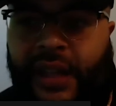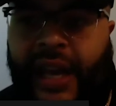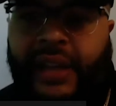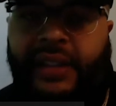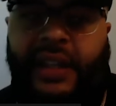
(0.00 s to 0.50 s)

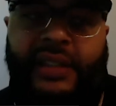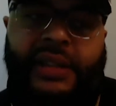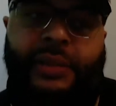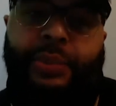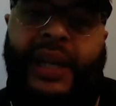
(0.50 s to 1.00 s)
And
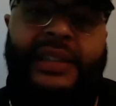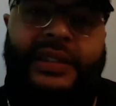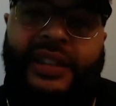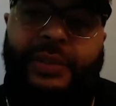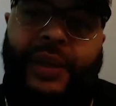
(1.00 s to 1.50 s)
she
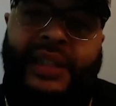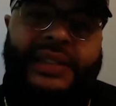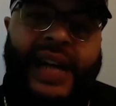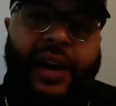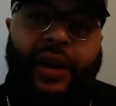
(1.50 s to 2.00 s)
plays
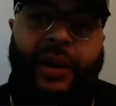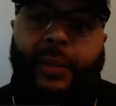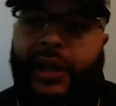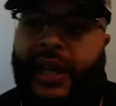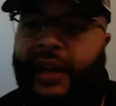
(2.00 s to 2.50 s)
down on him
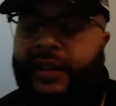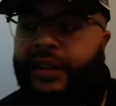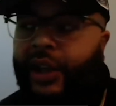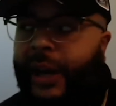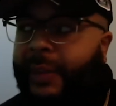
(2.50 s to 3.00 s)
on that.
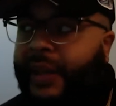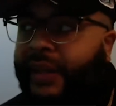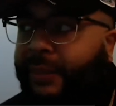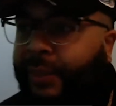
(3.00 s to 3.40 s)
You know what I mean?